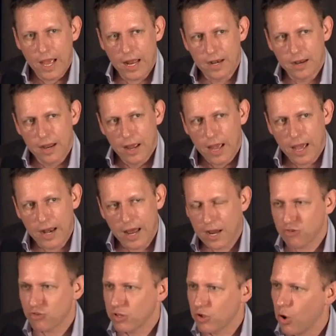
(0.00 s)
And
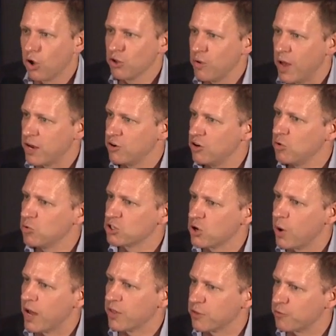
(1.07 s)
actually all you had to do was
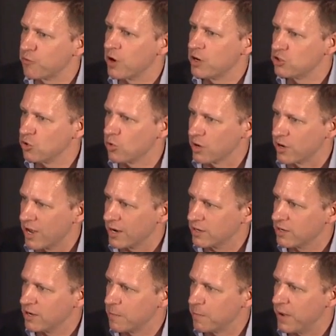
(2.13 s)
go out the front door and
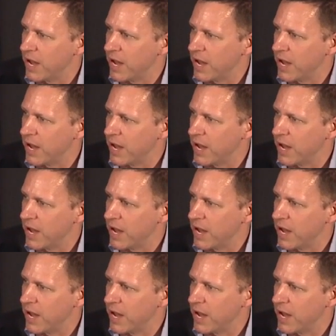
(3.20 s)
not come